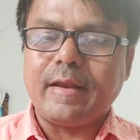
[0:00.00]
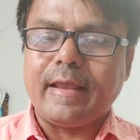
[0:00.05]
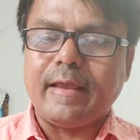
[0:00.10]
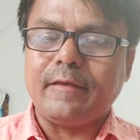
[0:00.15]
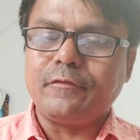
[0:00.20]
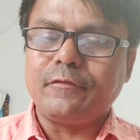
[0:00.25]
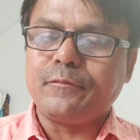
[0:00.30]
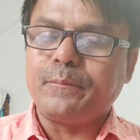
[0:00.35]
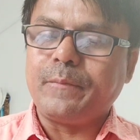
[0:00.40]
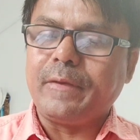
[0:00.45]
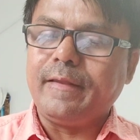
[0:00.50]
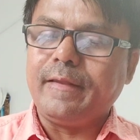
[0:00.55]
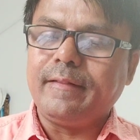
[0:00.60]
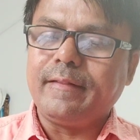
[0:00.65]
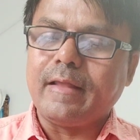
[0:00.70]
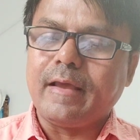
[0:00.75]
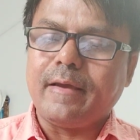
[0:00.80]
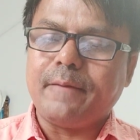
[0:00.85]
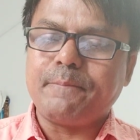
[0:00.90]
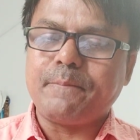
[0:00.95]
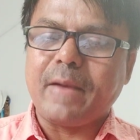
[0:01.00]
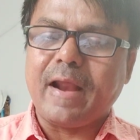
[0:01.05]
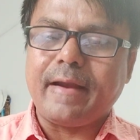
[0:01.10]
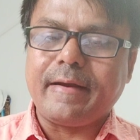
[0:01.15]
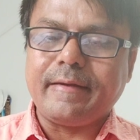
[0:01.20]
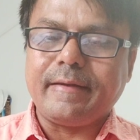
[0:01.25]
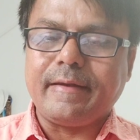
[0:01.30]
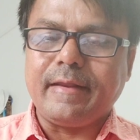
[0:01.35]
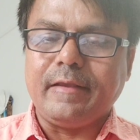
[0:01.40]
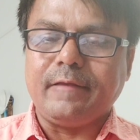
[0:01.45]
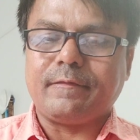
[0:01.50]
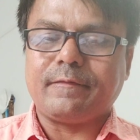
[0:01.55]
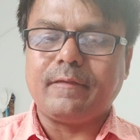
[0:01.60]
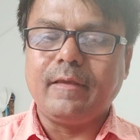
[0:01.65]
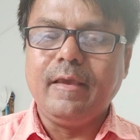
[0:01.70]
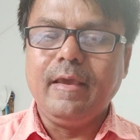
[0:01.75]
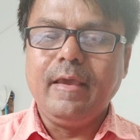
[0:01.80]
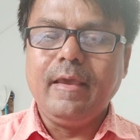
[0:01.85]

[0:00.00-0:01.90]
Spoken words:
has been the practice.